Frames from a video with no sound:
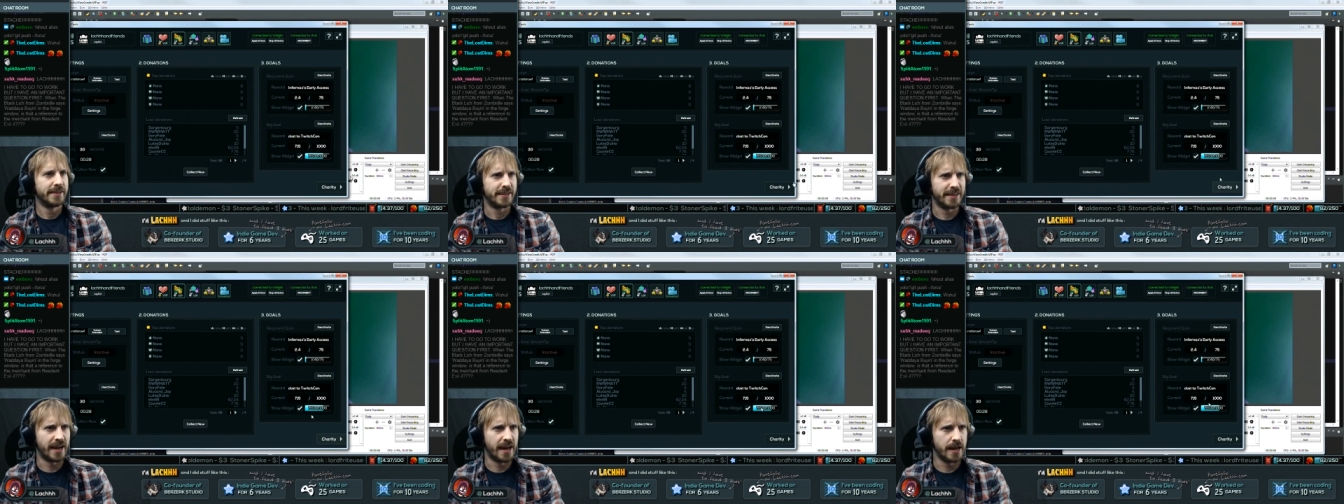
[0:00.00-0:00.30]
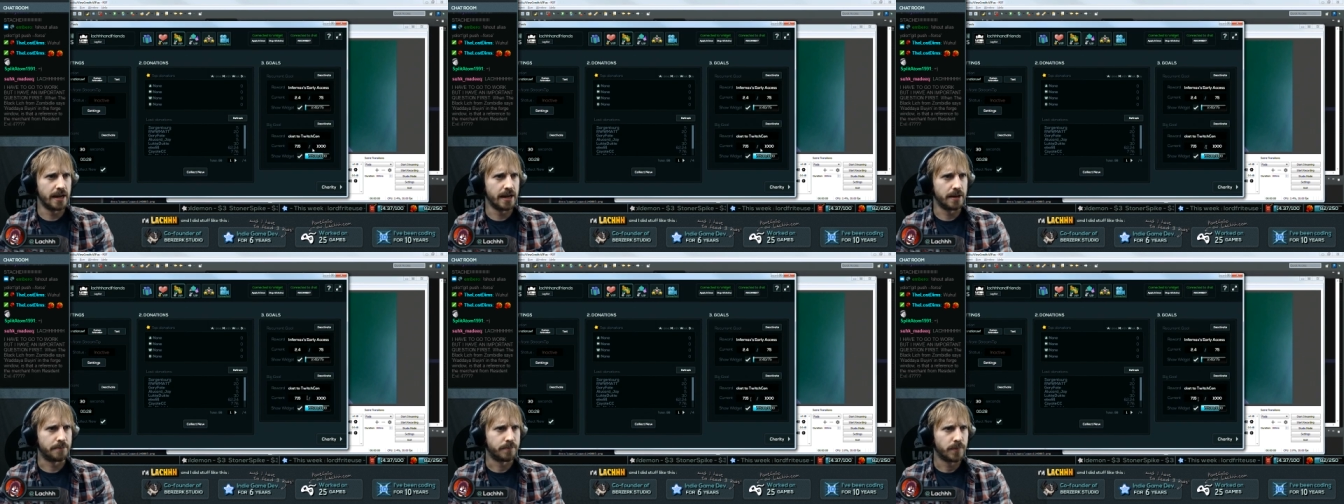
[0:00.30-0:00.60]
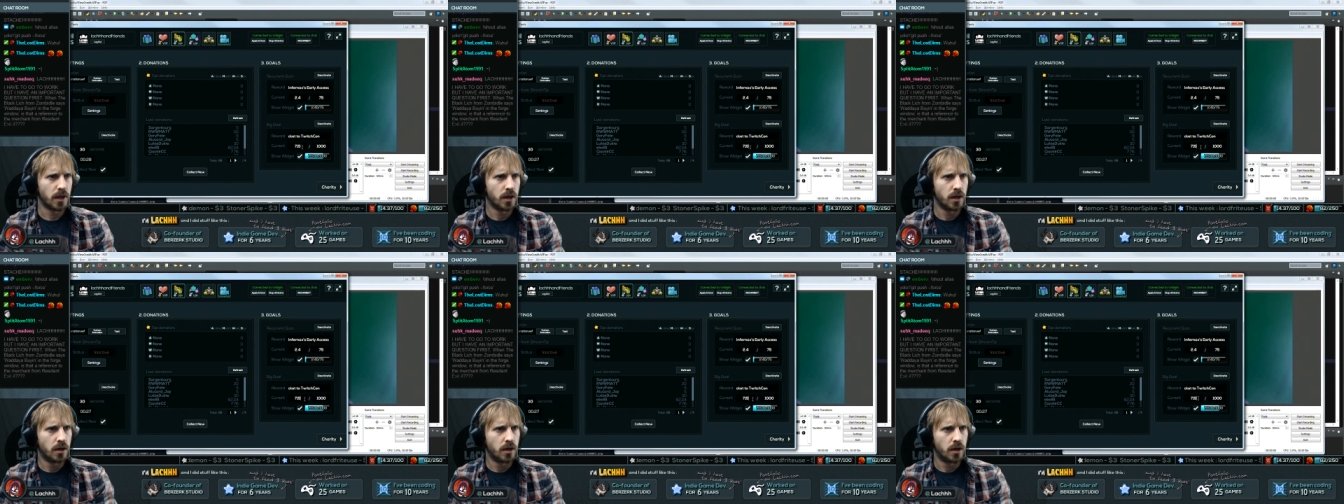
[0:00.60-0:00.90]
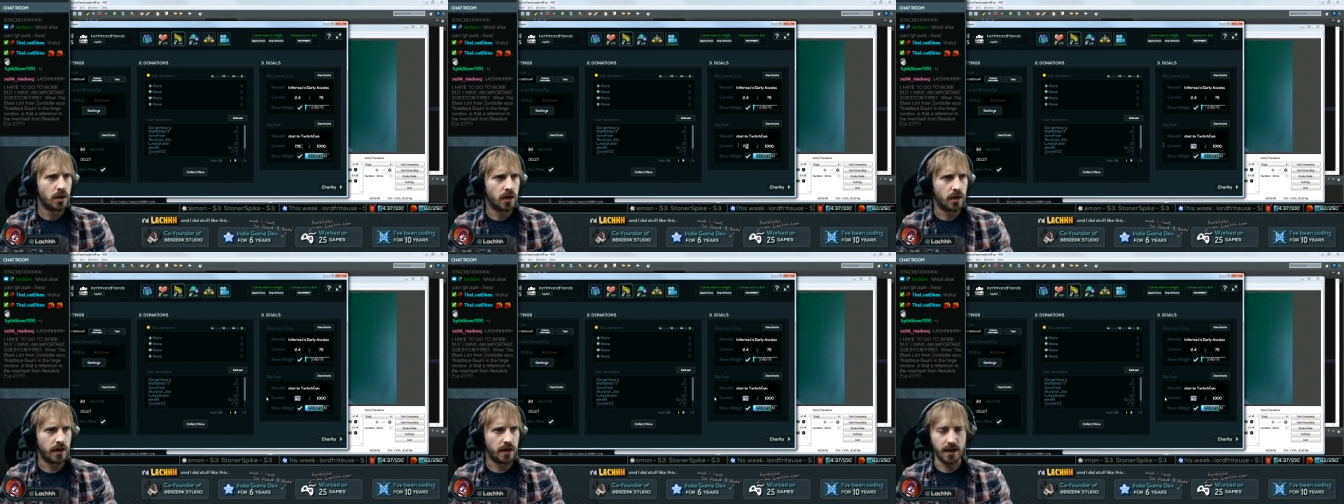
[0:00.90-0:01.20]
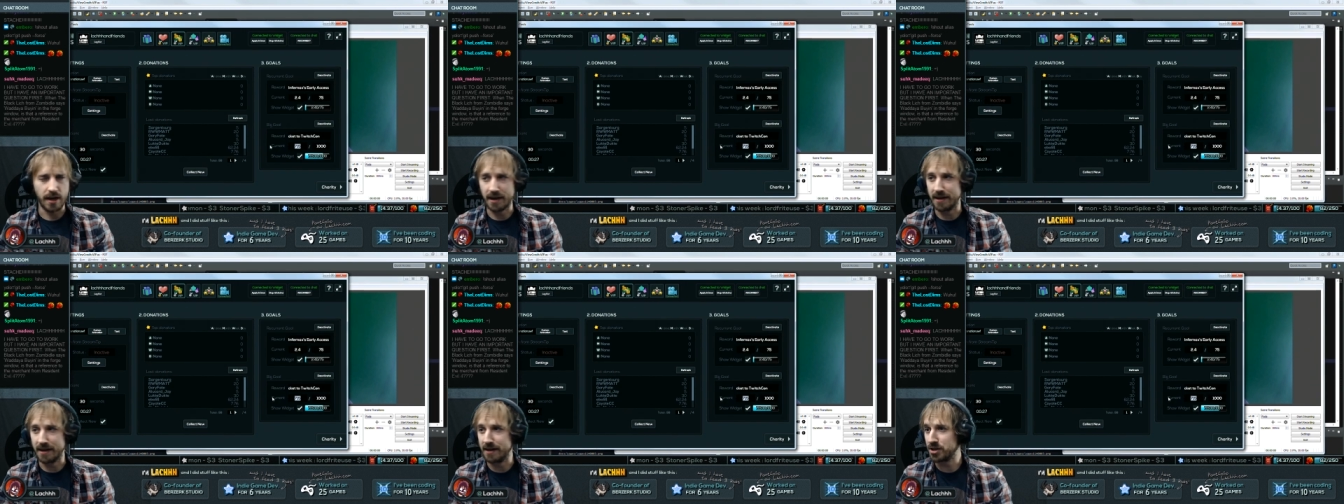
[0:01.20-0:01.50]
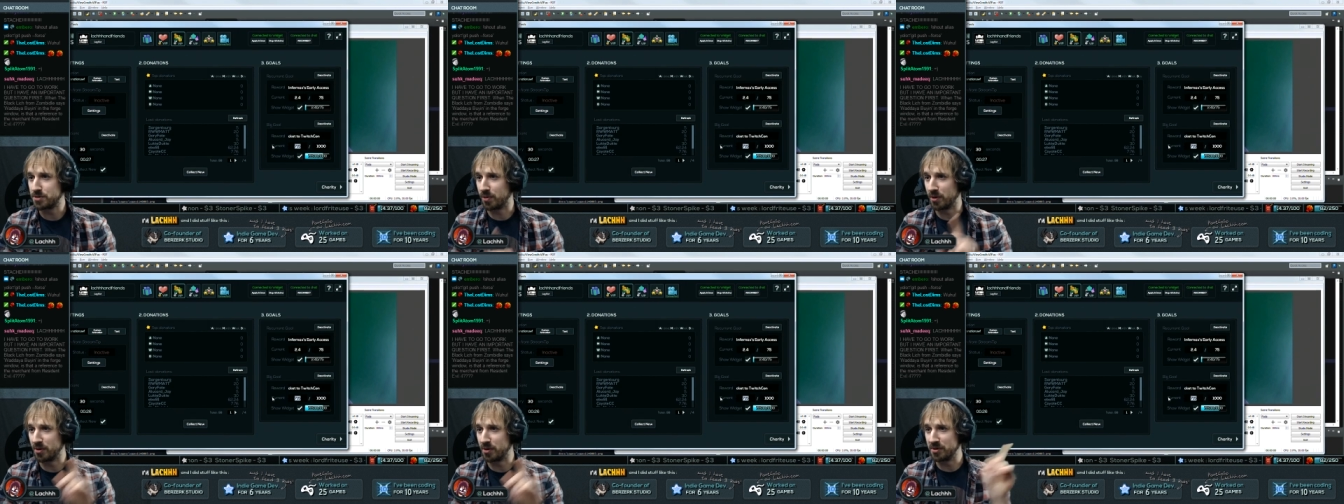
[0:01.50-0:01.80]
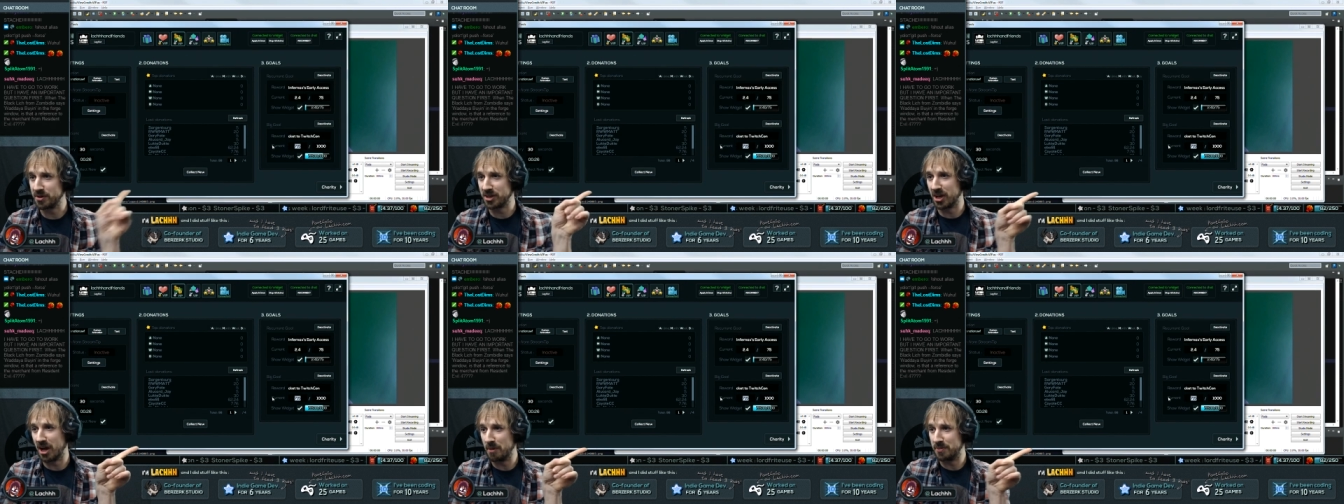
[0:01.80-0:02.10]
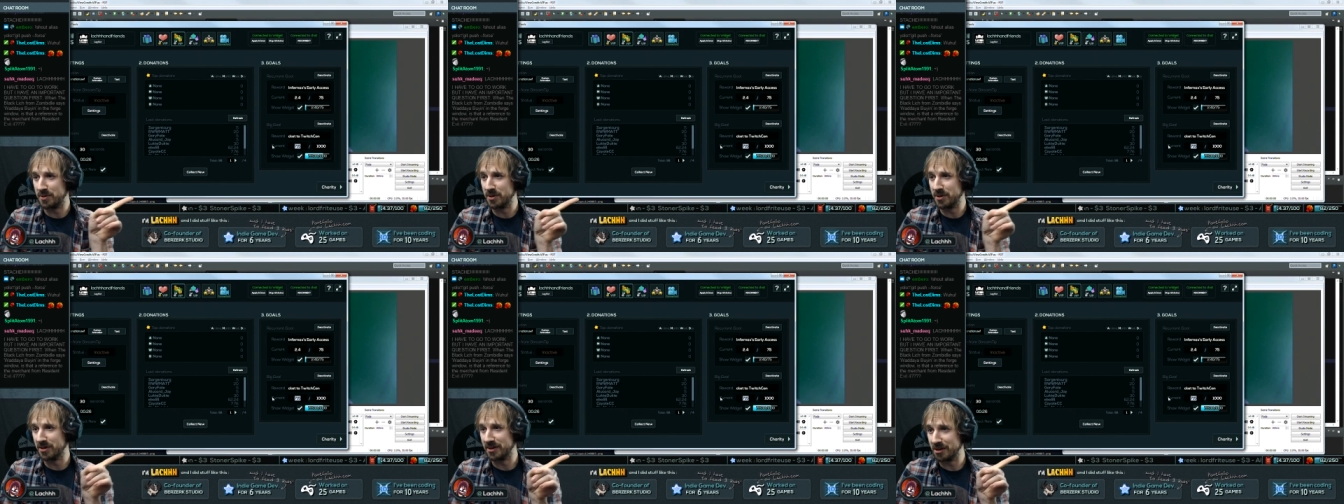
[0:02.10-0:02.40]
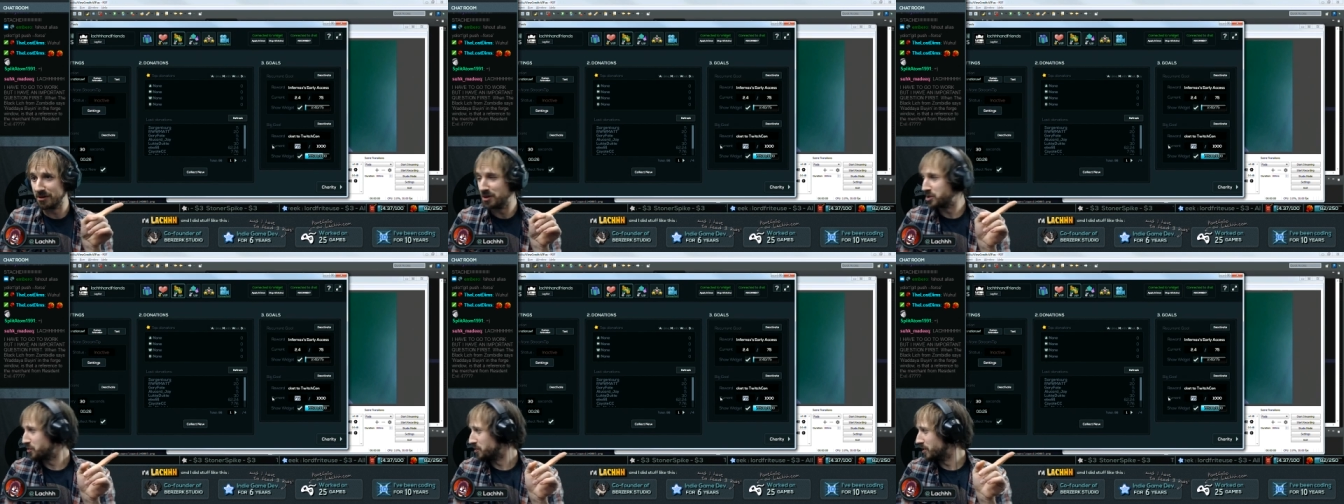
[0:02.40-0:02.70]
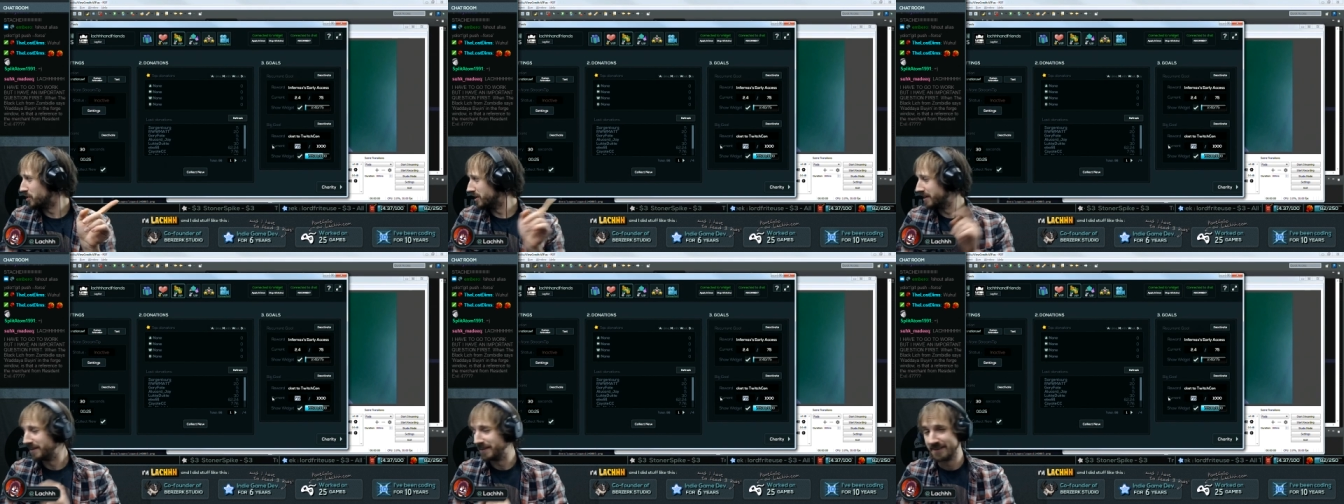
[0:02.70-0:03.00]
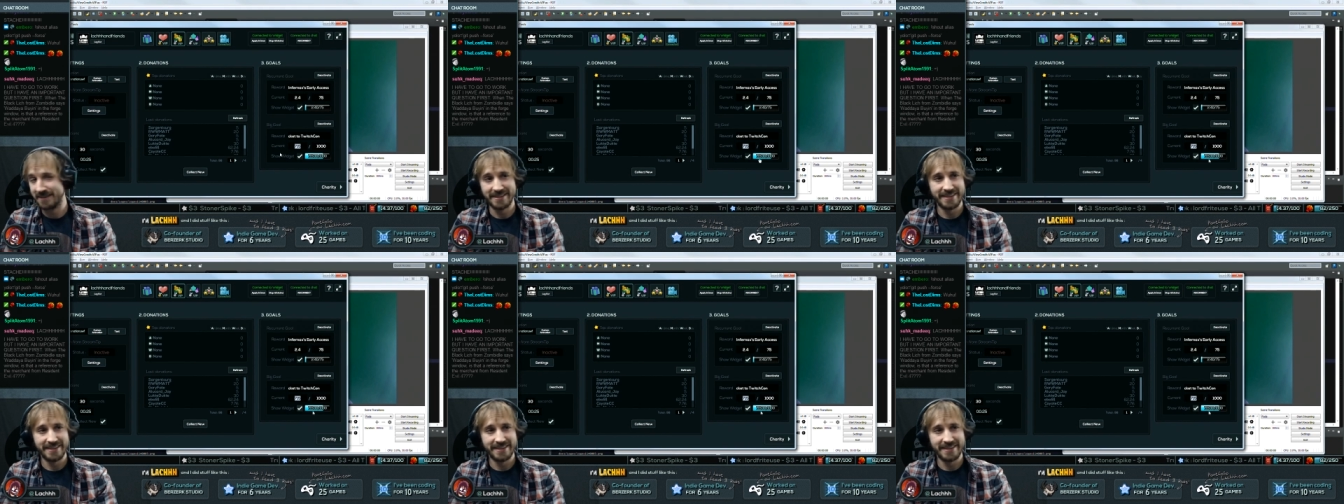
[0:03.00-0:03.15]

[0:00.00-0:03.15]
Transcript: Yay! Uh, and it's probably gonna appear here as well.